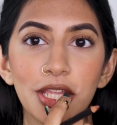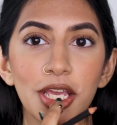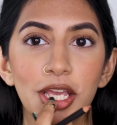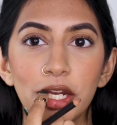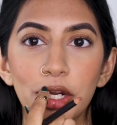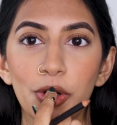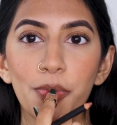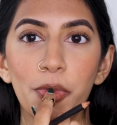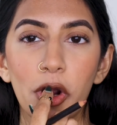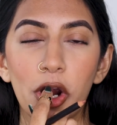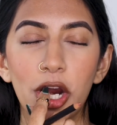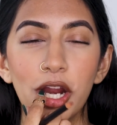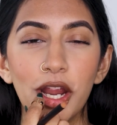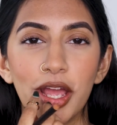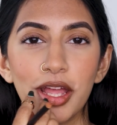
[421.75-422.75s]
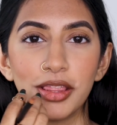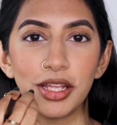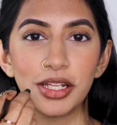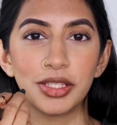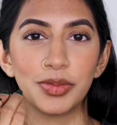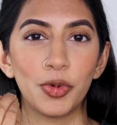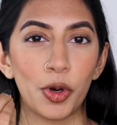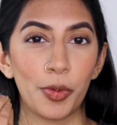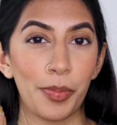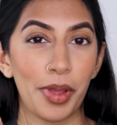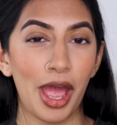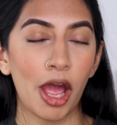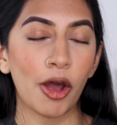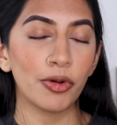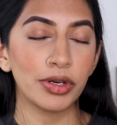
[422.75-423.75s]
the inner part, and that's more
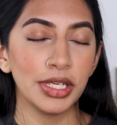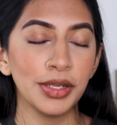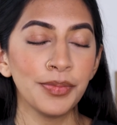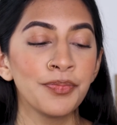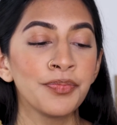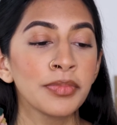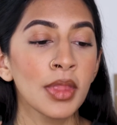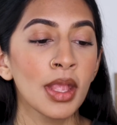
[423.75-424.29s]
pouty.